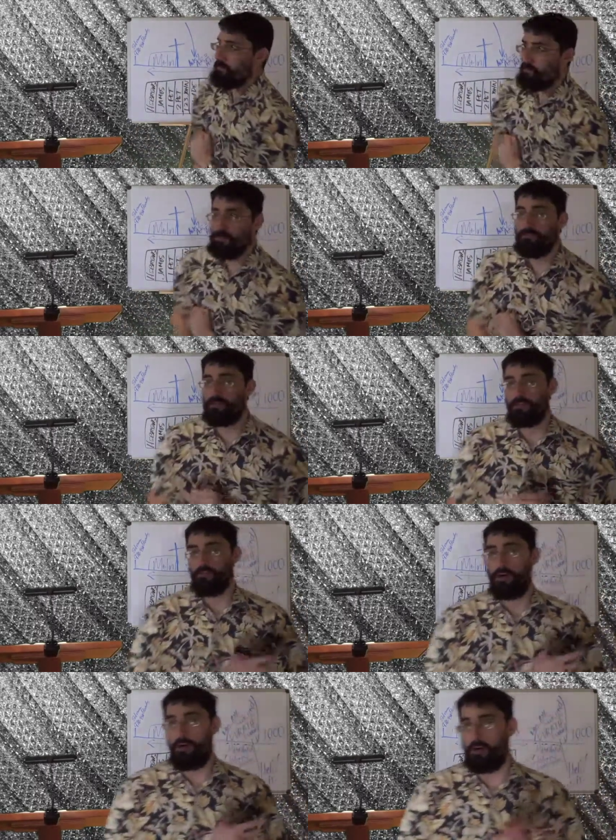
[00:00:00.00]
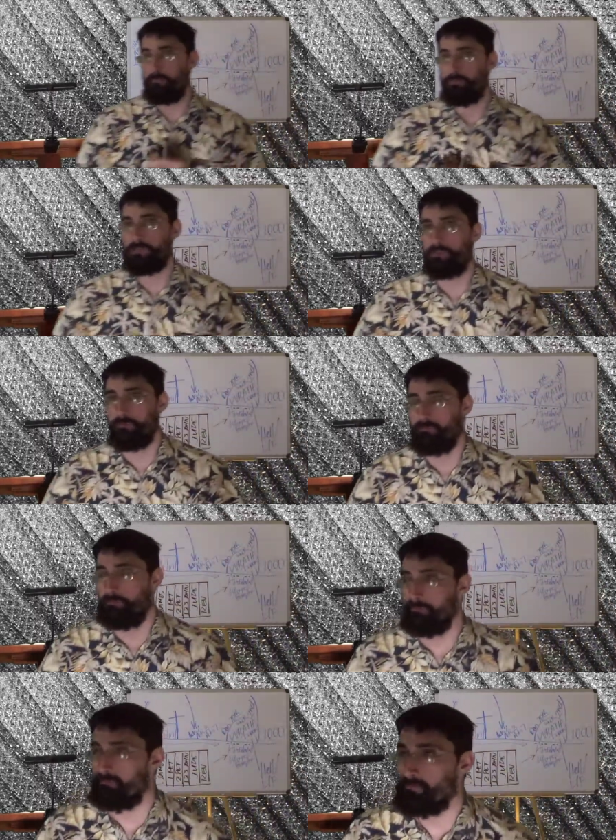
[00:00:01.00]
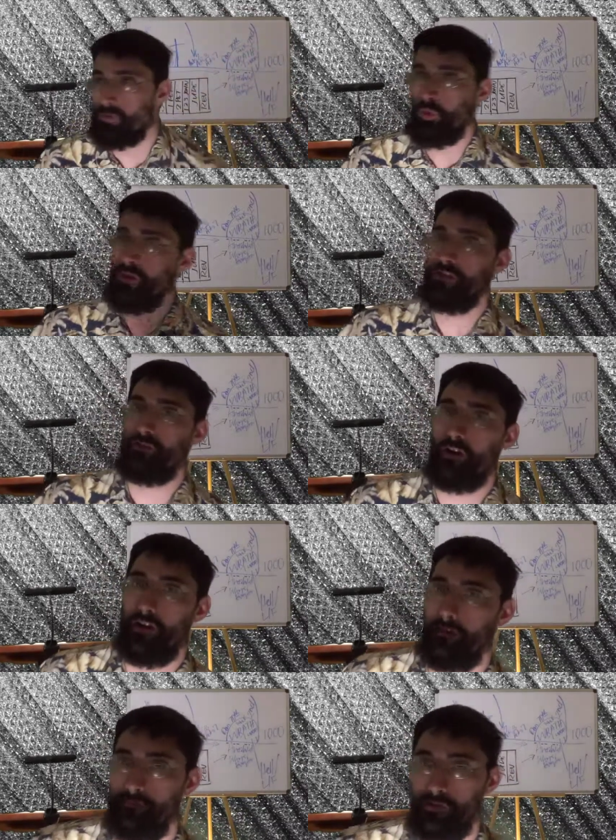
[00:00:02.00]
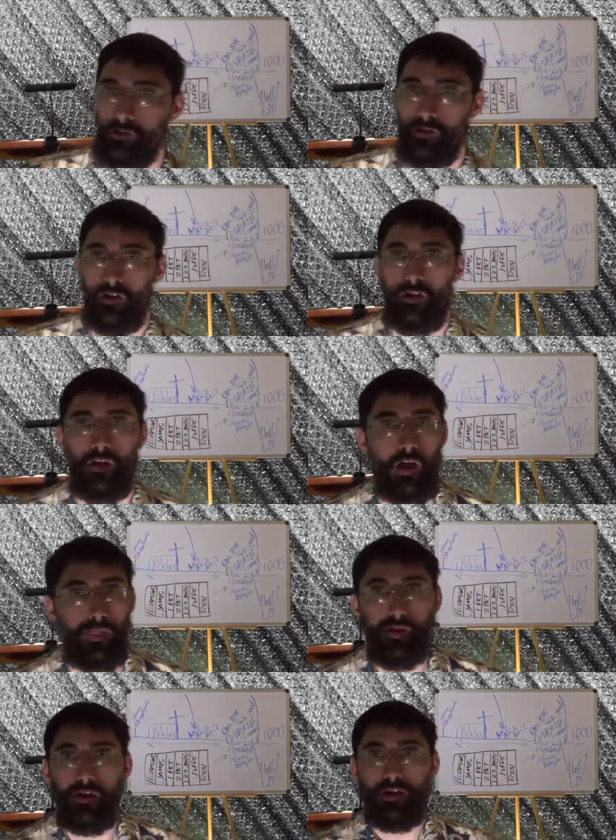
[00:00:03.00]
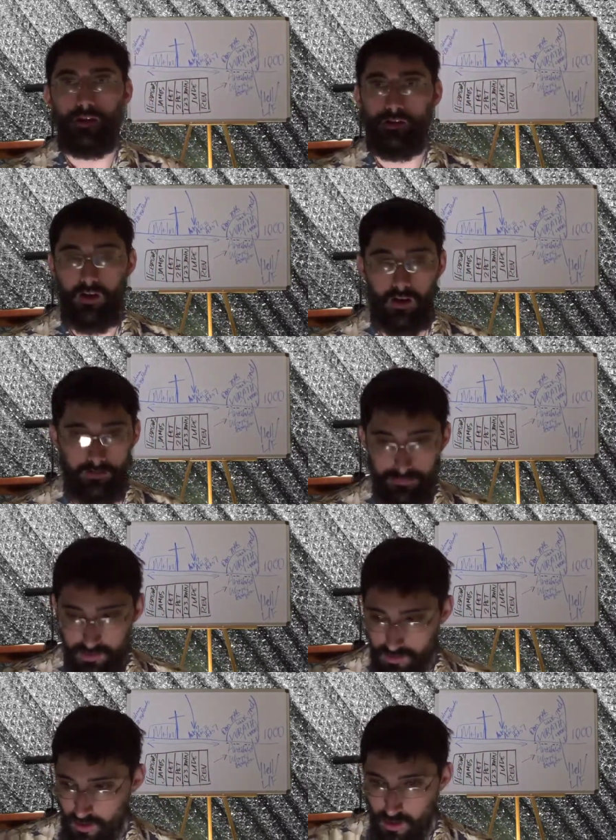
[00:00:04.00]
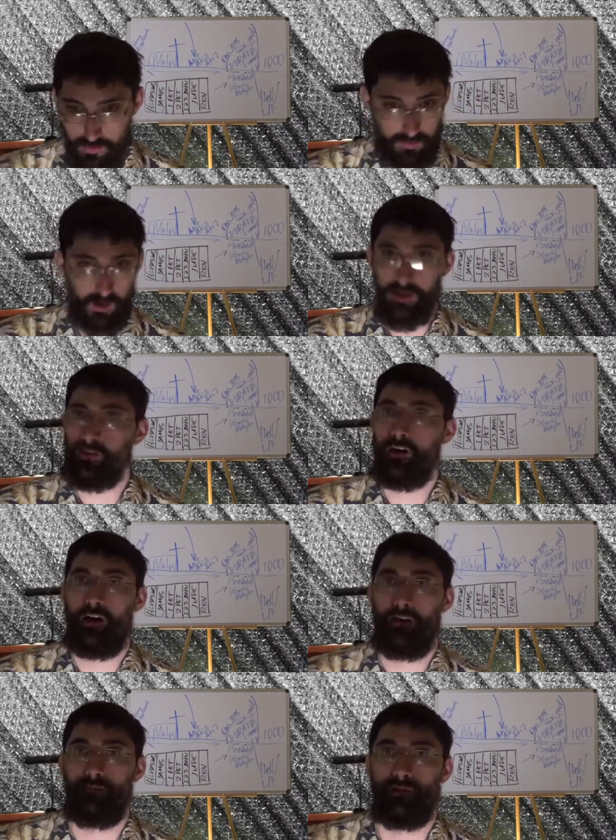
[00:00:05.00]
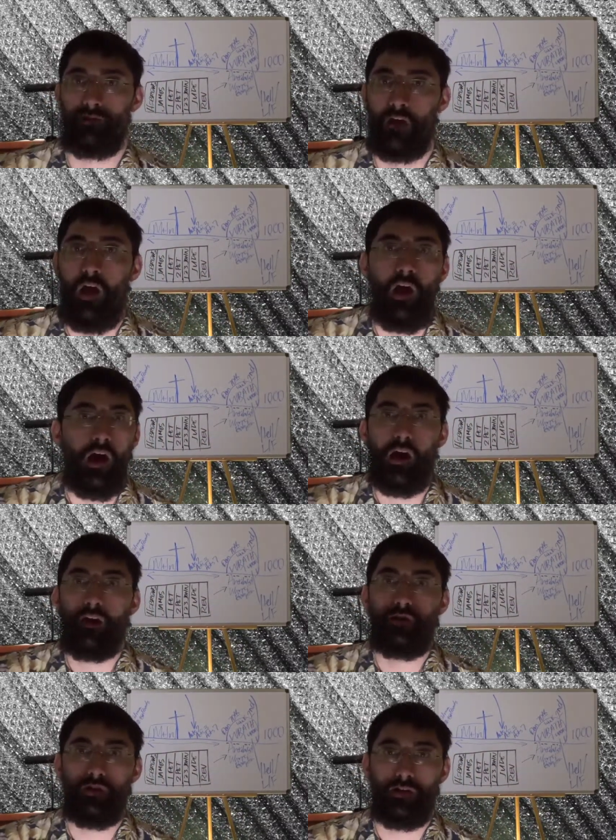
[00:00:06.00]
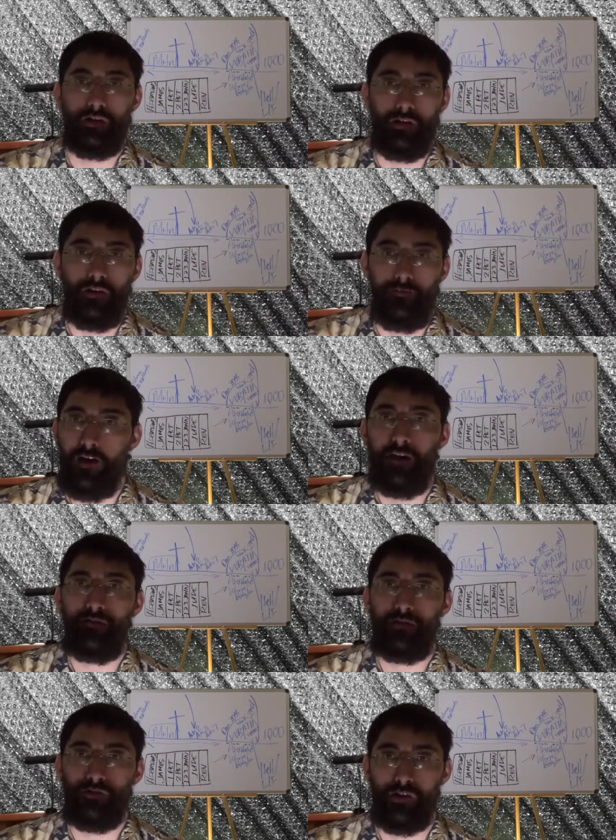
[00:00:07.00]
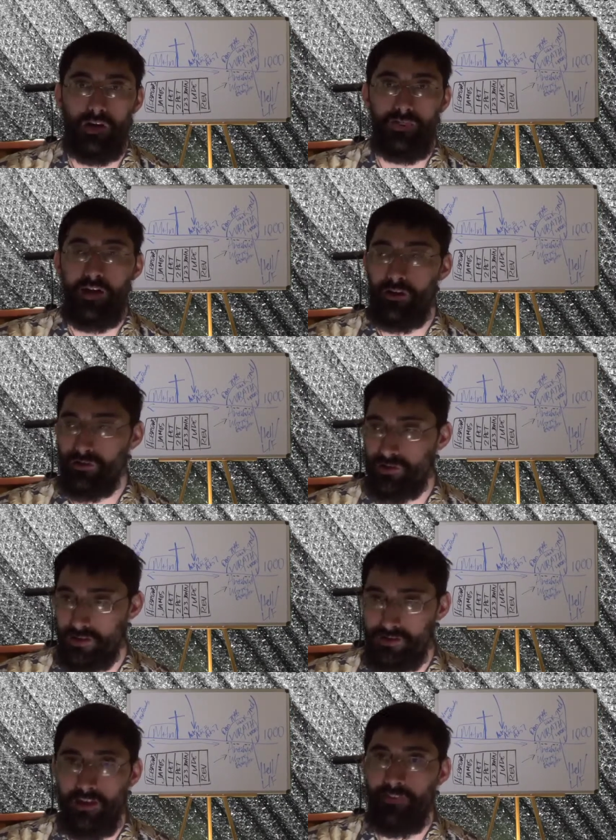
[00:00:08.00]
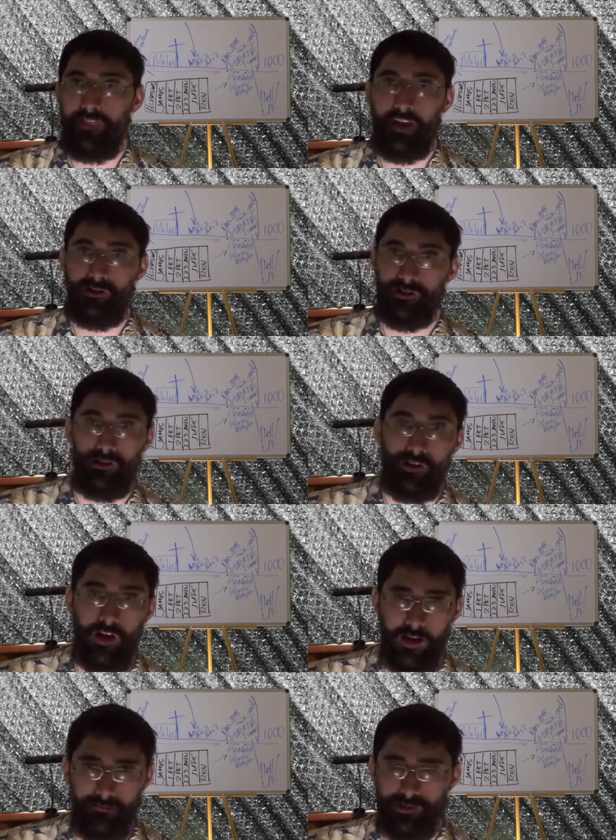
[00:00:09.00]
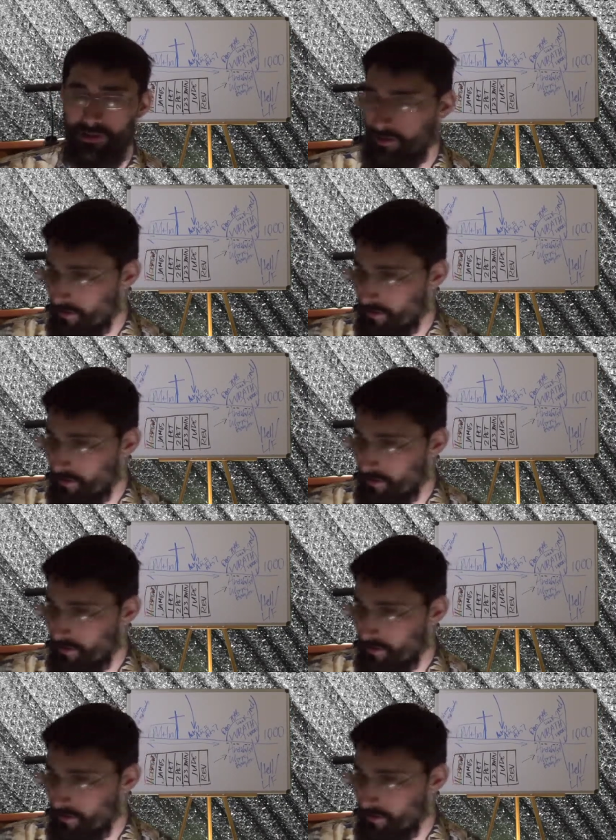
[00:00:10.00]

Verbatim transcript: 15 times, 20 times, 30 times, 40 times, 100, 500, 1,000, 10,000 times.